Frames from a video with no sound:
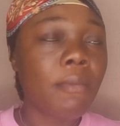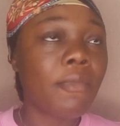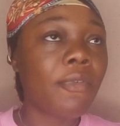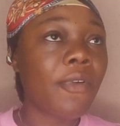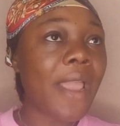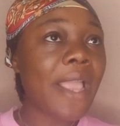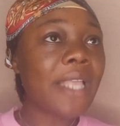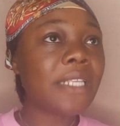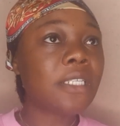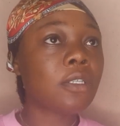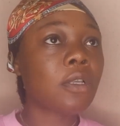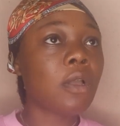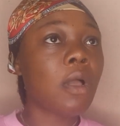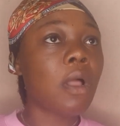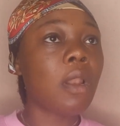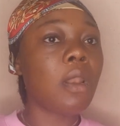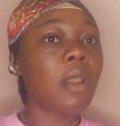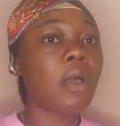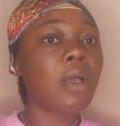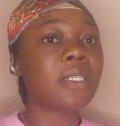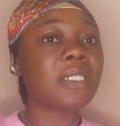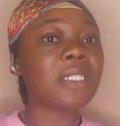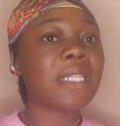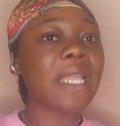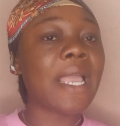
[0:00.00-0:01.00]
Bright
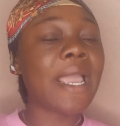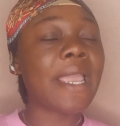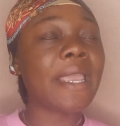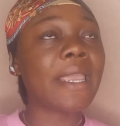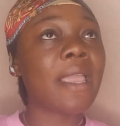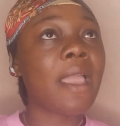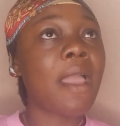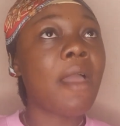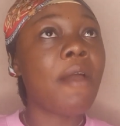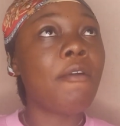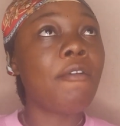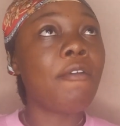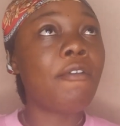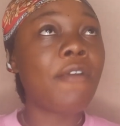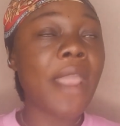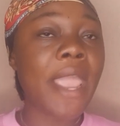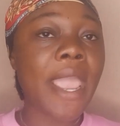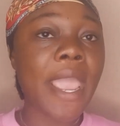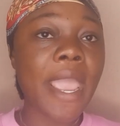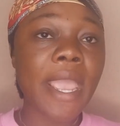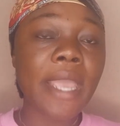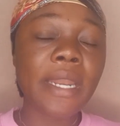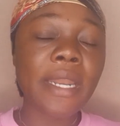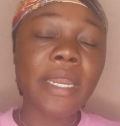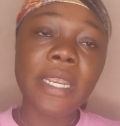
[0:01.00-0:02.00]
colors like
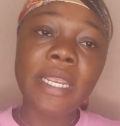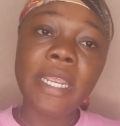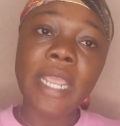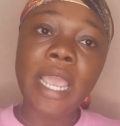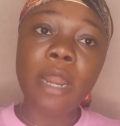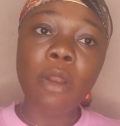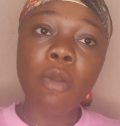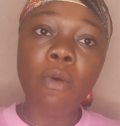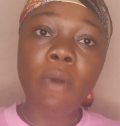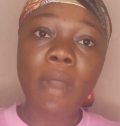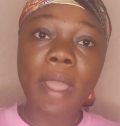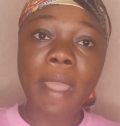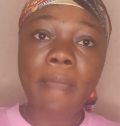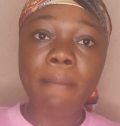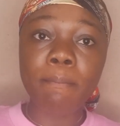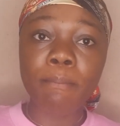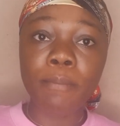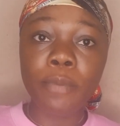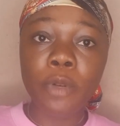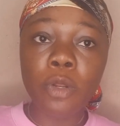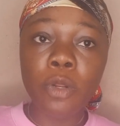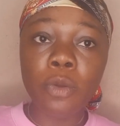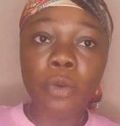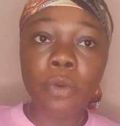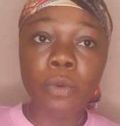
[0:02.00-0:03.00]
red, yellow
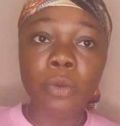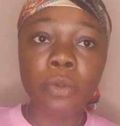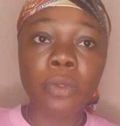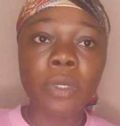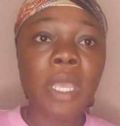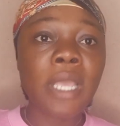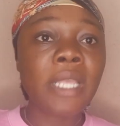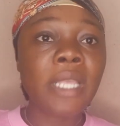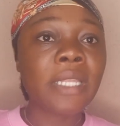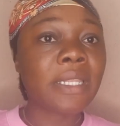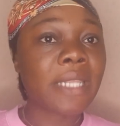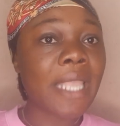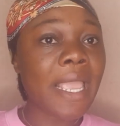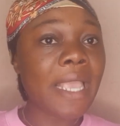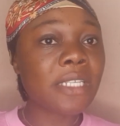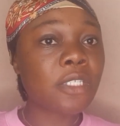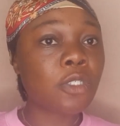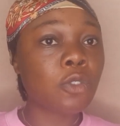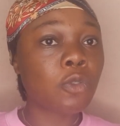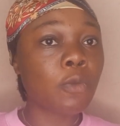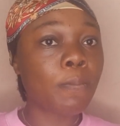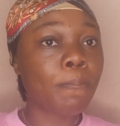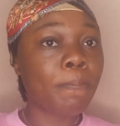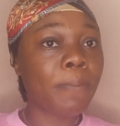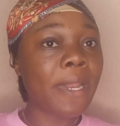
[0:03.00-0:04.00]
and blue
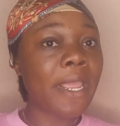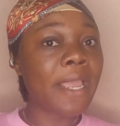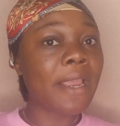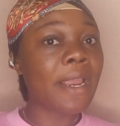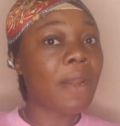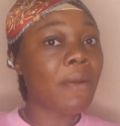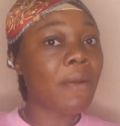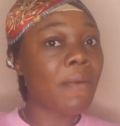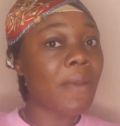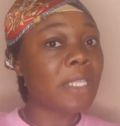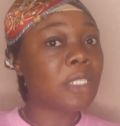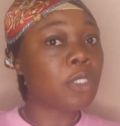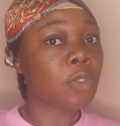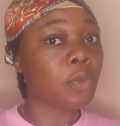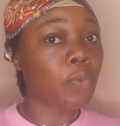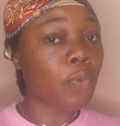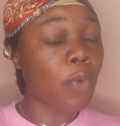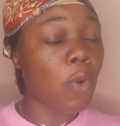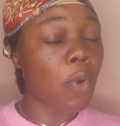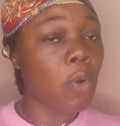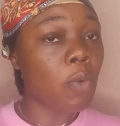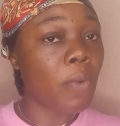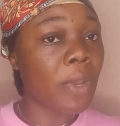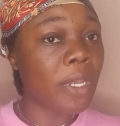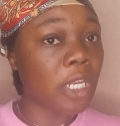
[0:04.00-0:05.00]
tends to play great
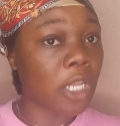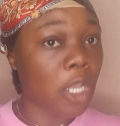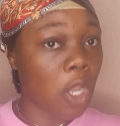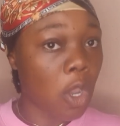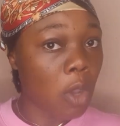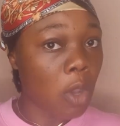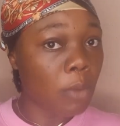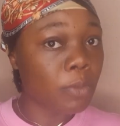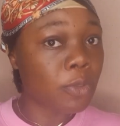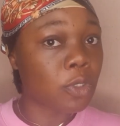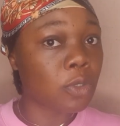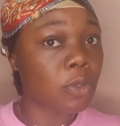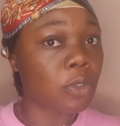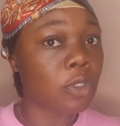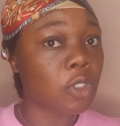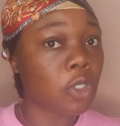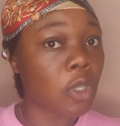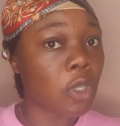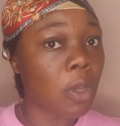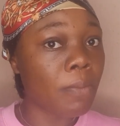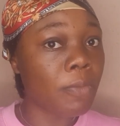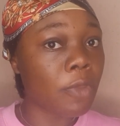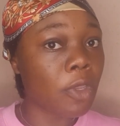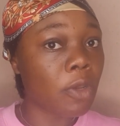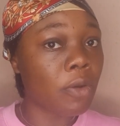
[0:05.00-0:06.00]
role when it comes to
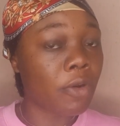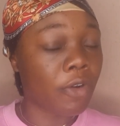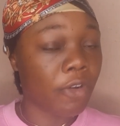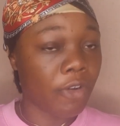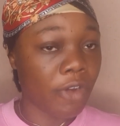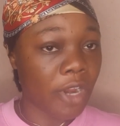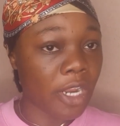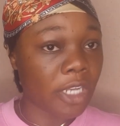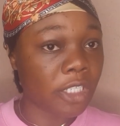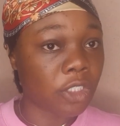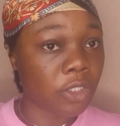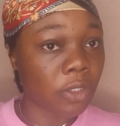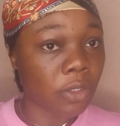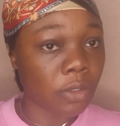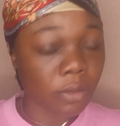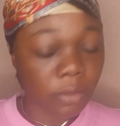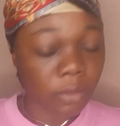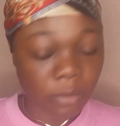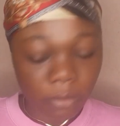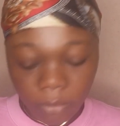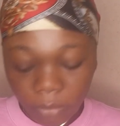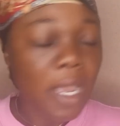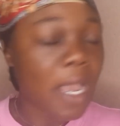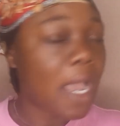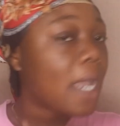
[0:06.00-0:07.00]
thumbnail creation,
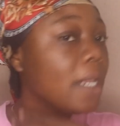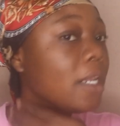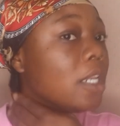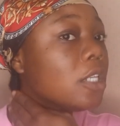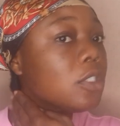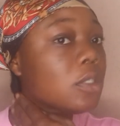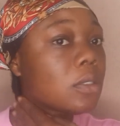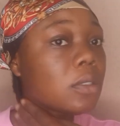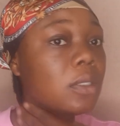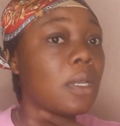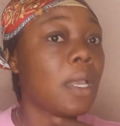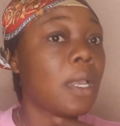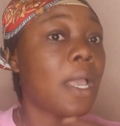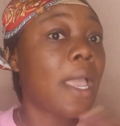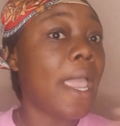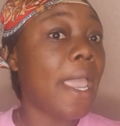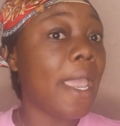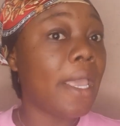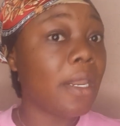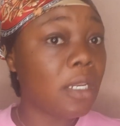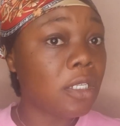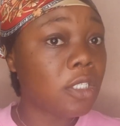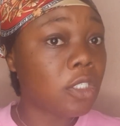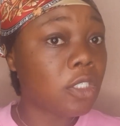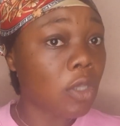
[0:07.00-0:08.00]
and
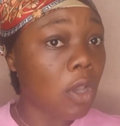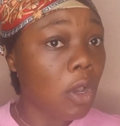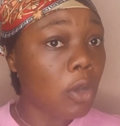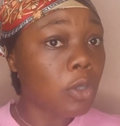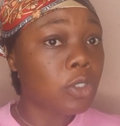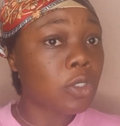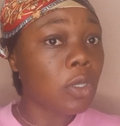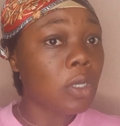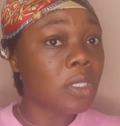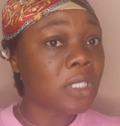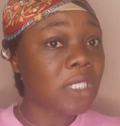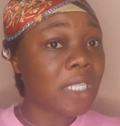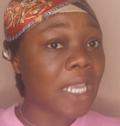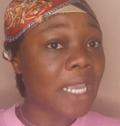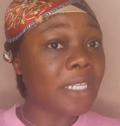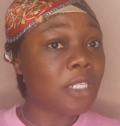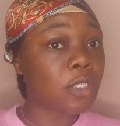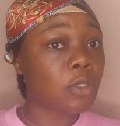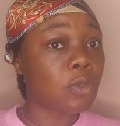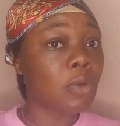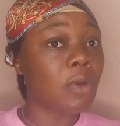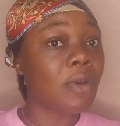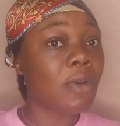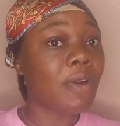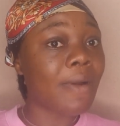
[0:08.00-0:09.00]
it also
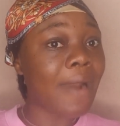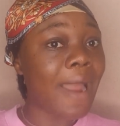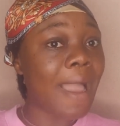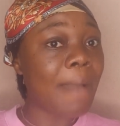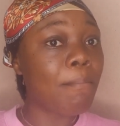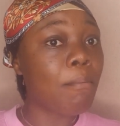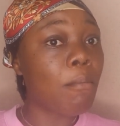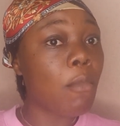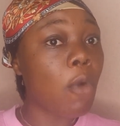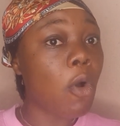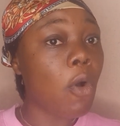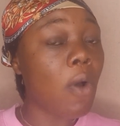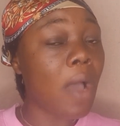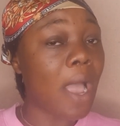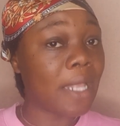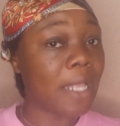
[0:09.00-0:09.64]
tends to grab more